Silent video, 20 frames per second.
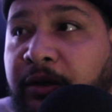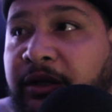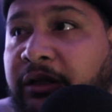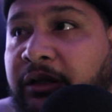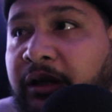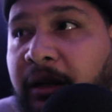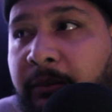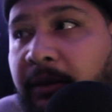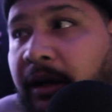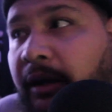And
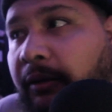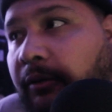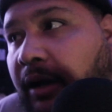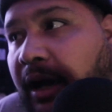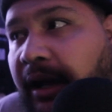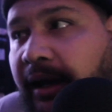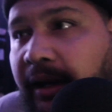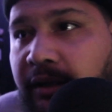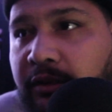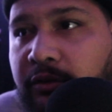then I'm like,
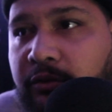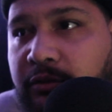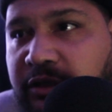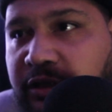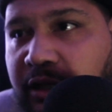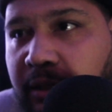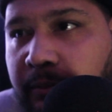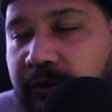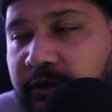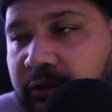well, I got to do
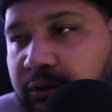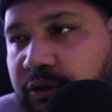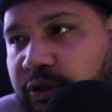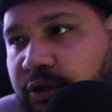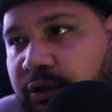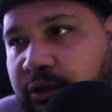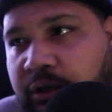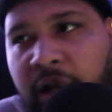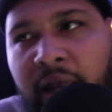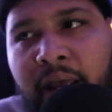something with this
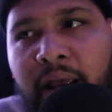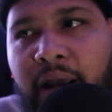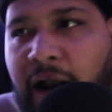shit.